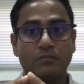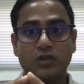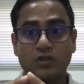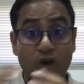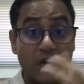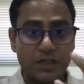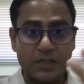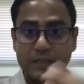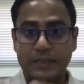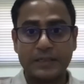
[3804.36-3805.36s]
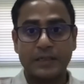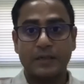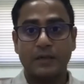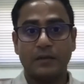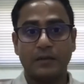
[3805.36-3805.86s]
structures
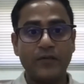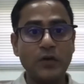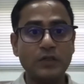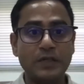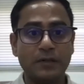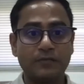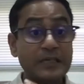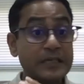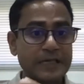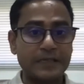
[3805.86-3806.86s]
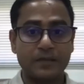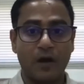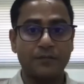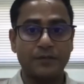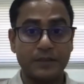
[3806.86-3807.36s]
the views and verdicts
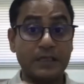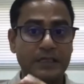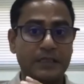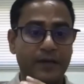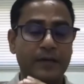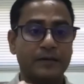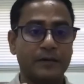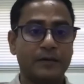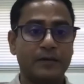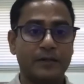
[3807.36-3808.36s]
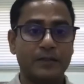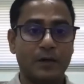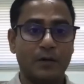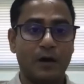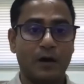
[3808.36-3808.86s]
of judges.
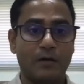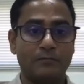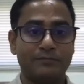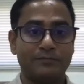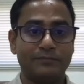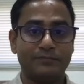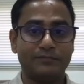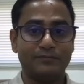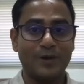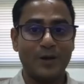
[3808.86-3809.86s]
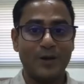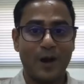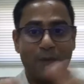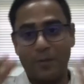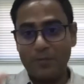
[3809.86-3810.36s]

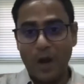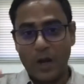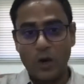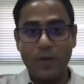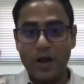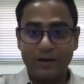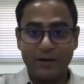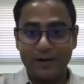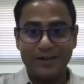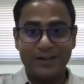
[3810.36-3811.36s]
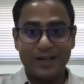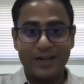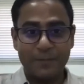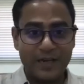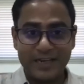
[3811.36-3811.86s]
I could be a little
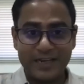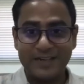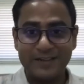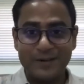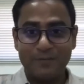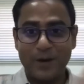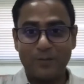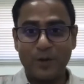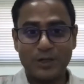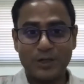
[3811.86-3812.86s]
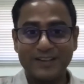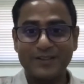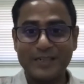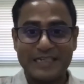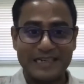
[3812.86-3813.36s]
cryptic here, but I'm not sharing
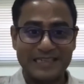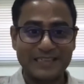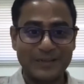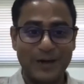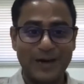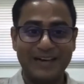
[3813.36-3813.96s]
the details. So,